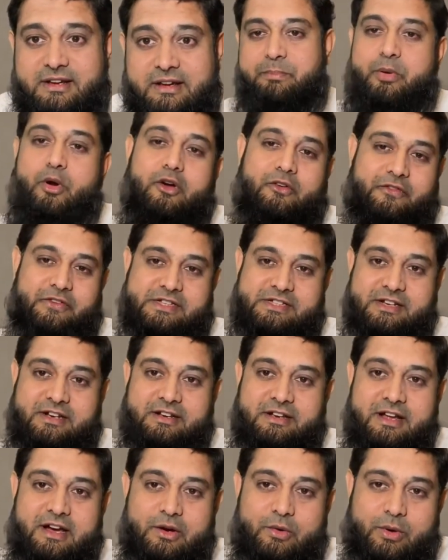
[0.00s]
Prophet
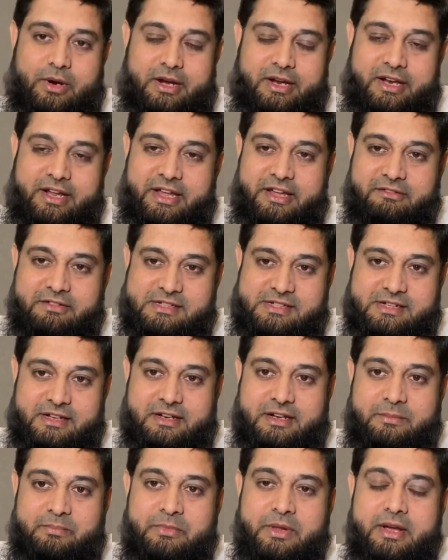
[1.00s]
sallallahu alaihi
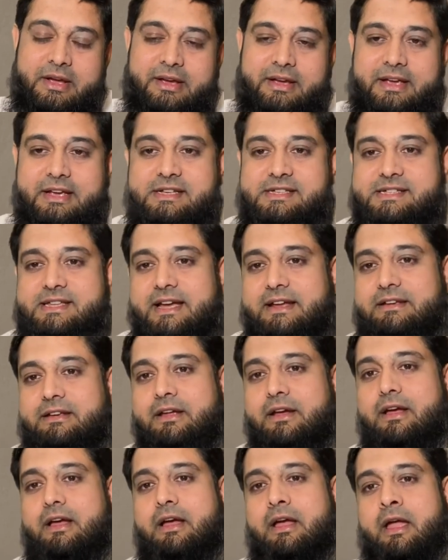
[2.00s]
wasallam, he said,
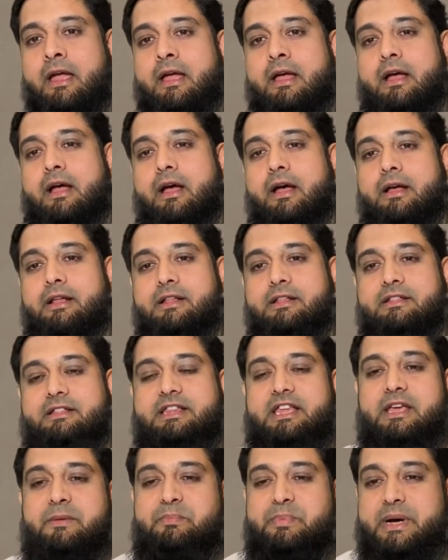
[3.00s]

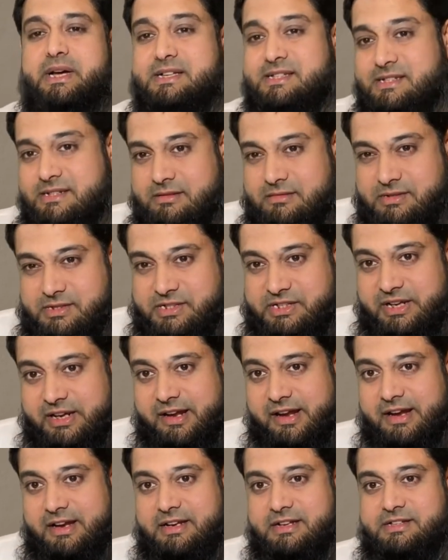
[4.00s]
the person's
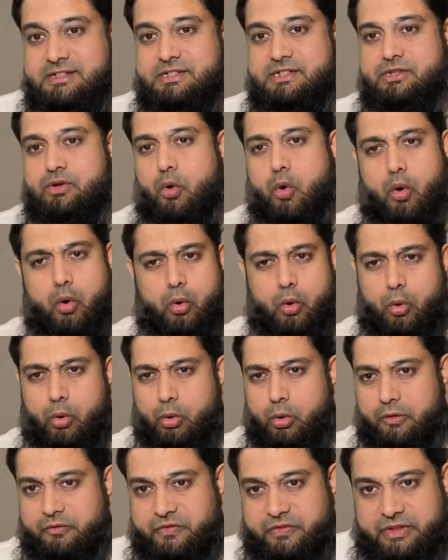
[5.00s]
deeds,
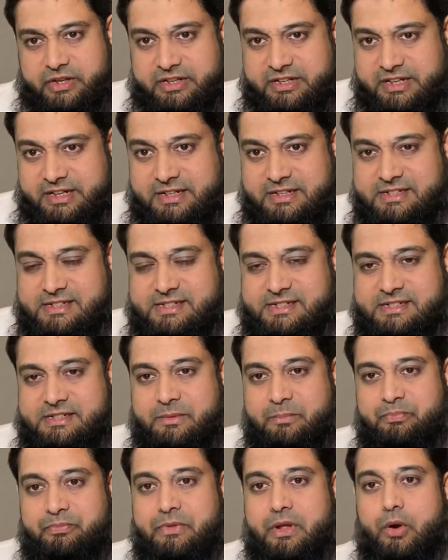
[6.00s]
all of the deeds,
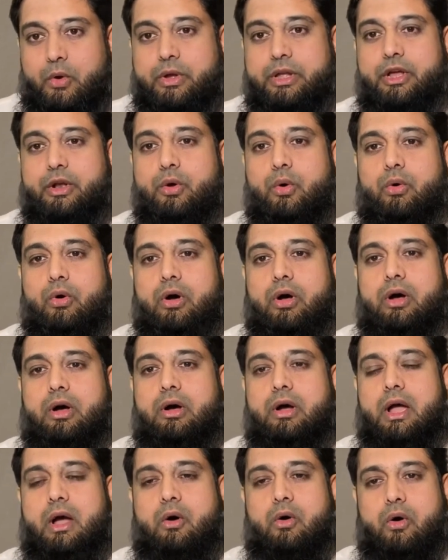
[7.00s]

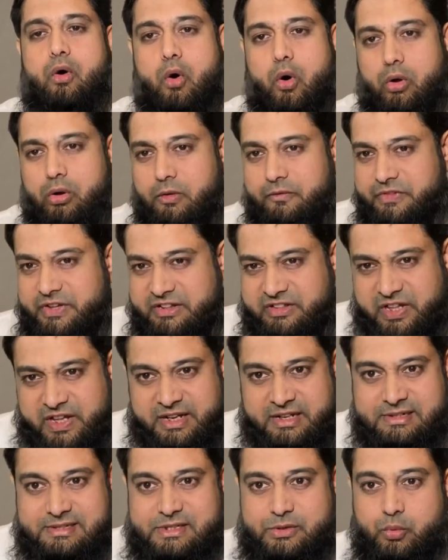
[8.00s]
all of the
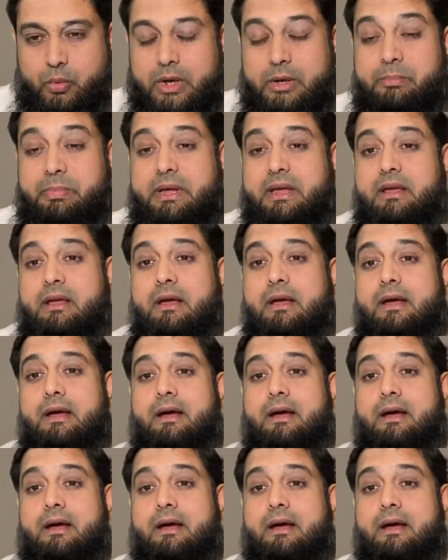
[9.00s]
things will be